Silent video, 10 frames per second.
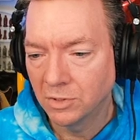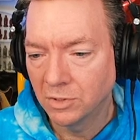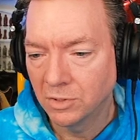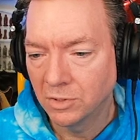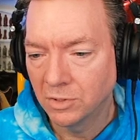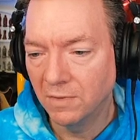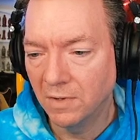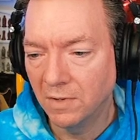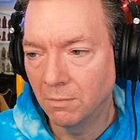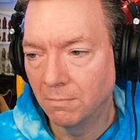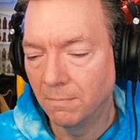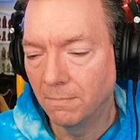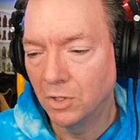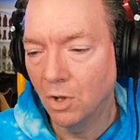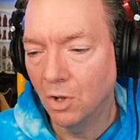So here's the video.
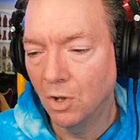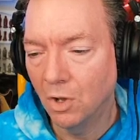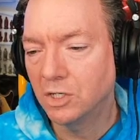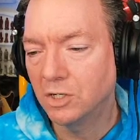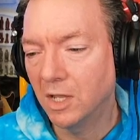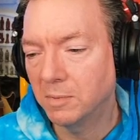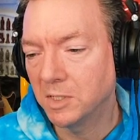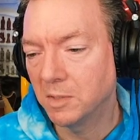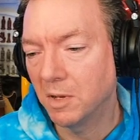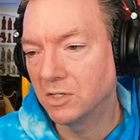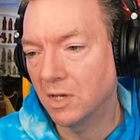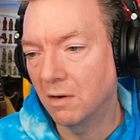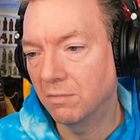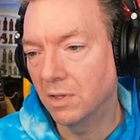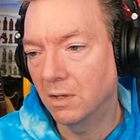Don't watch if you get upset by this
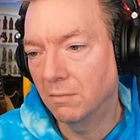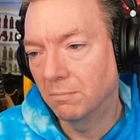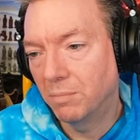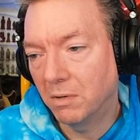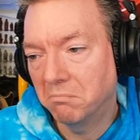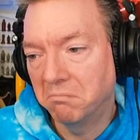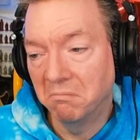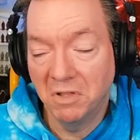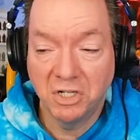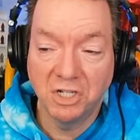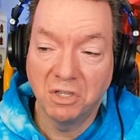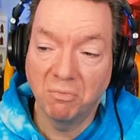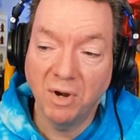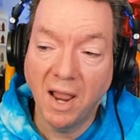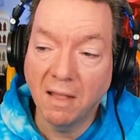kind of thing, but this is the
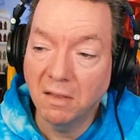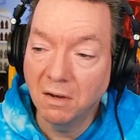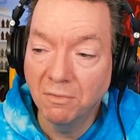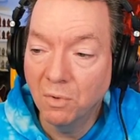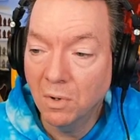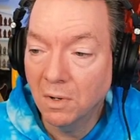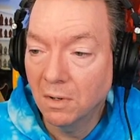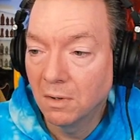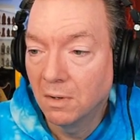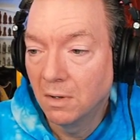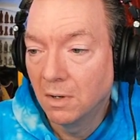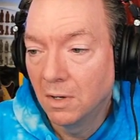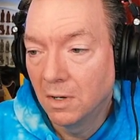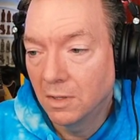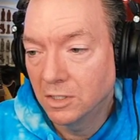reality of war.
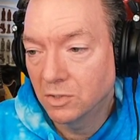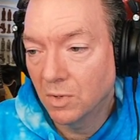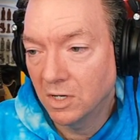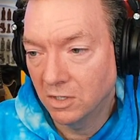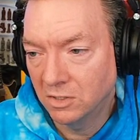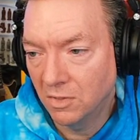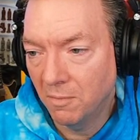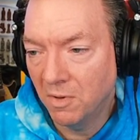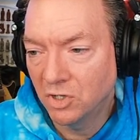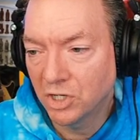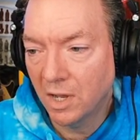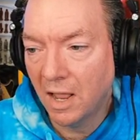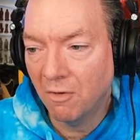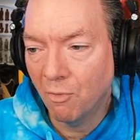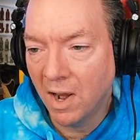This is what you see. They've been shot
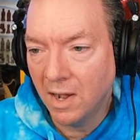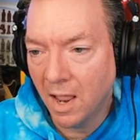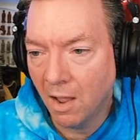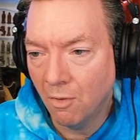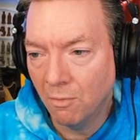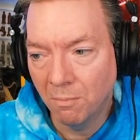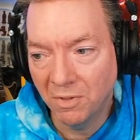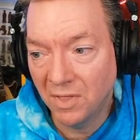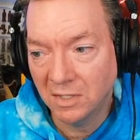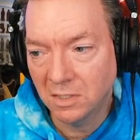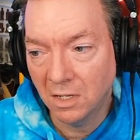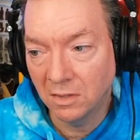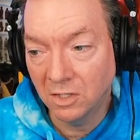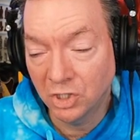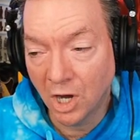at right now, but that's
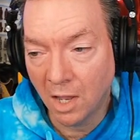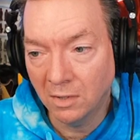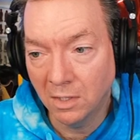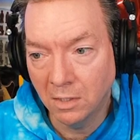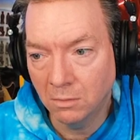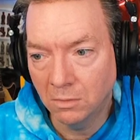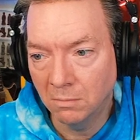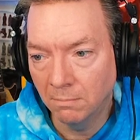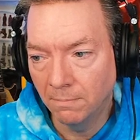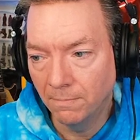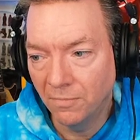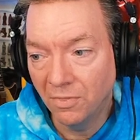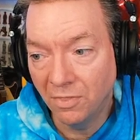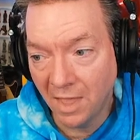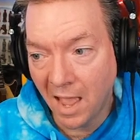not the shot that killed them.
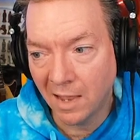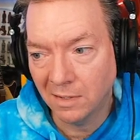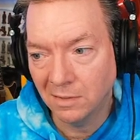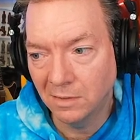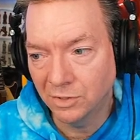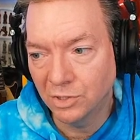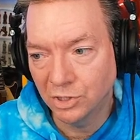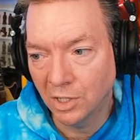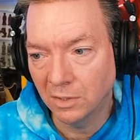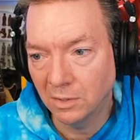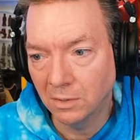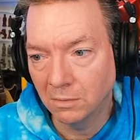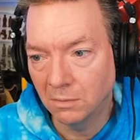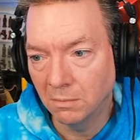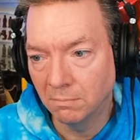That is the shot that
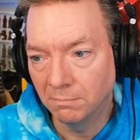killed them.